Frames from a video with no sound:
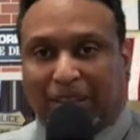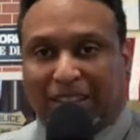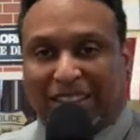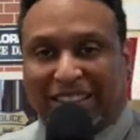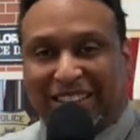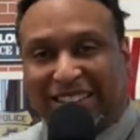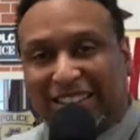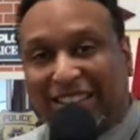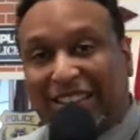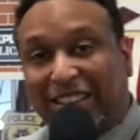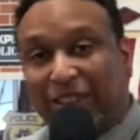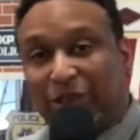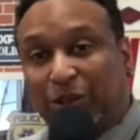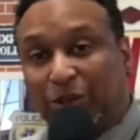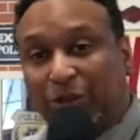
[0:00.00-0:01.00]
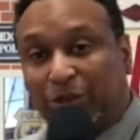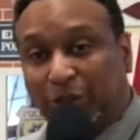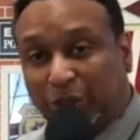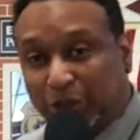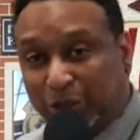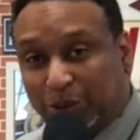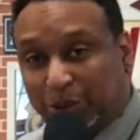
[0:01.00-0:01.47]
anything that you
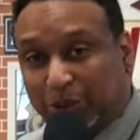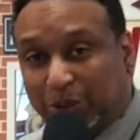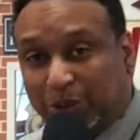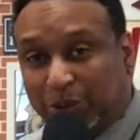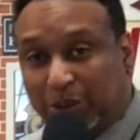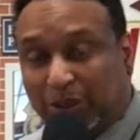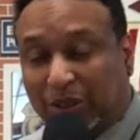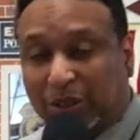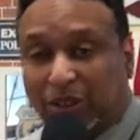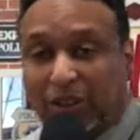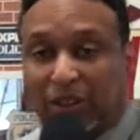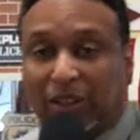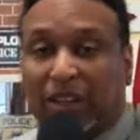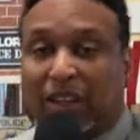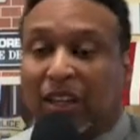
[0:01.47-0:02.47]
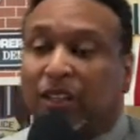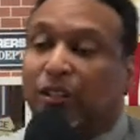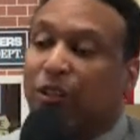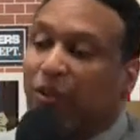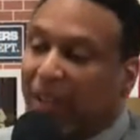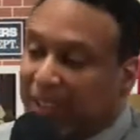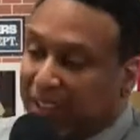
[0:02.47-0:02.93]
do, or
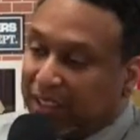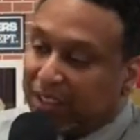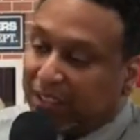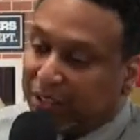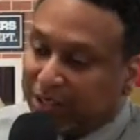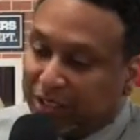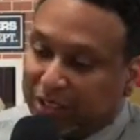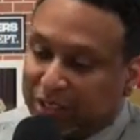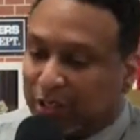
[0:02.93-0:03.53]
do I need to do this?